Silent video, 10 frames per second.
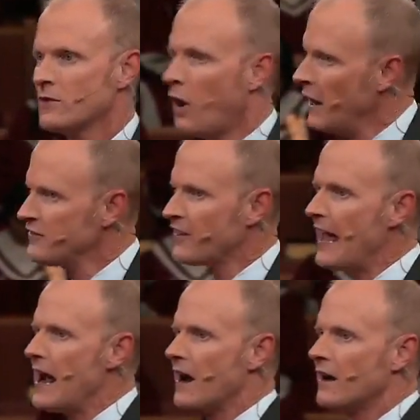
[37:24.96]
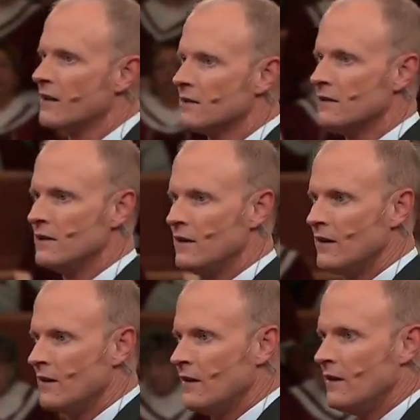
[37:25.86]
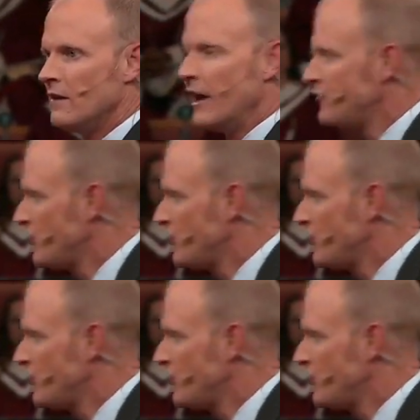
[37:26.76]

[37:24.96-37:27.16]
Oh, it's there. It